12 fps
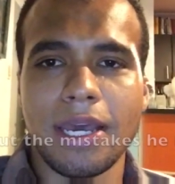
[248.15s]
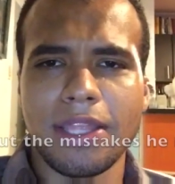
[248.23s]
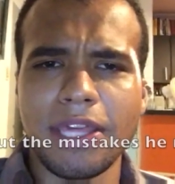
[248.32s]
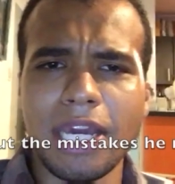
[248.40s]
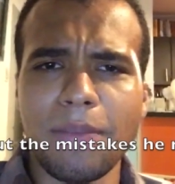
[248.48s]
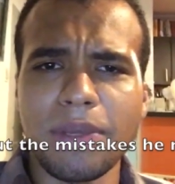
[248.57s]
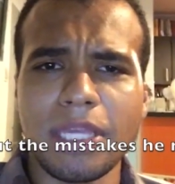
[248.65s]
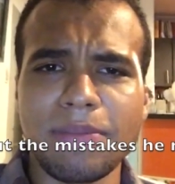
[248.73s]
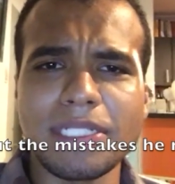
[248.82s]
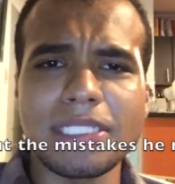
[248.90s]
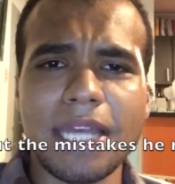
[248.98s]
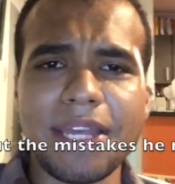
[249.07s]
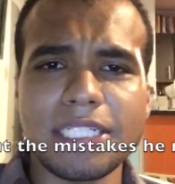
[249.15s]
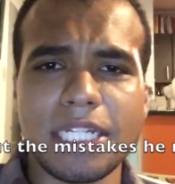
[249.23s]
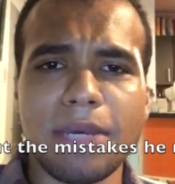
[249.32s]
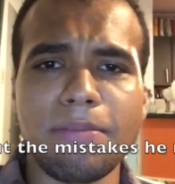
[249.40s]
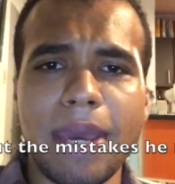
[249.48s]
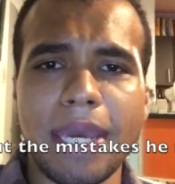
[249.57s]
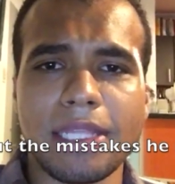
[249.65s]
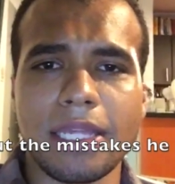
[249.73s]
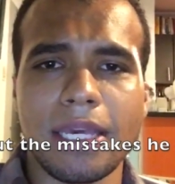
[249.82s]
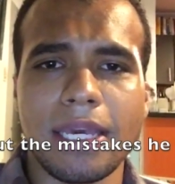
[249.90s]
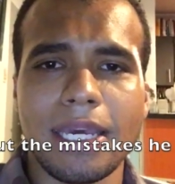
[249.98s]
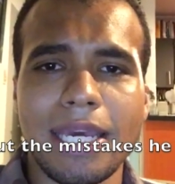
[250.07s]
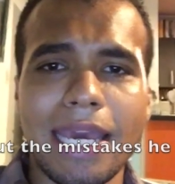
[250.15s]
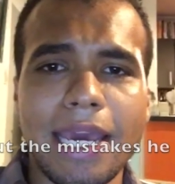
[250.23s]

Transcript: Think about the mistakes he made. He